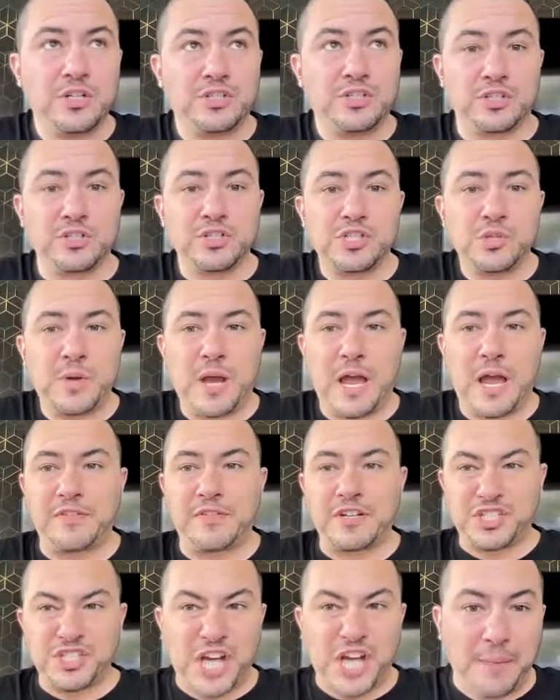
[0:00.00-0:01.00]
Shouldn't you have
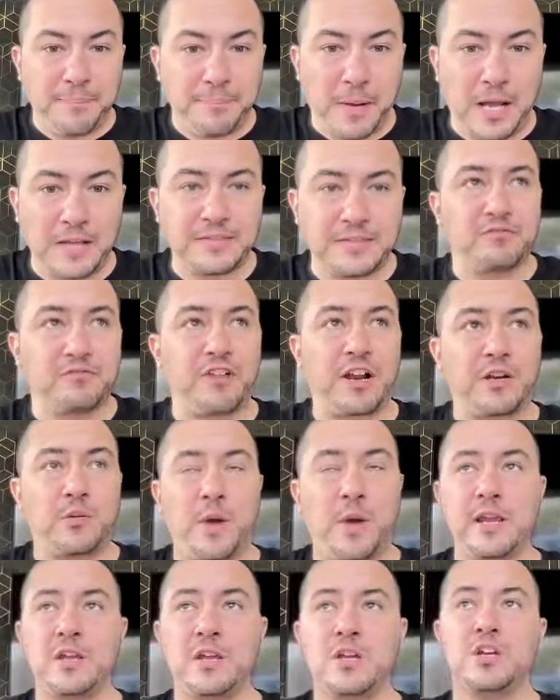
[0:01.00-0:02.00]
a chatbot right
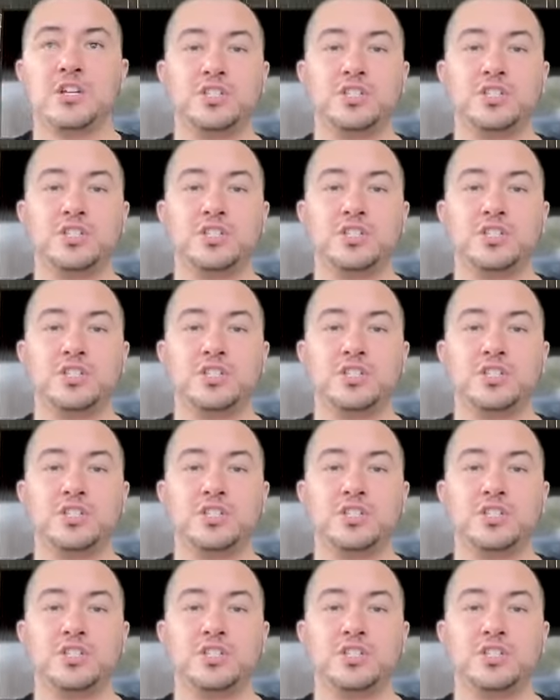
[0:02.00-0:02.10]
away?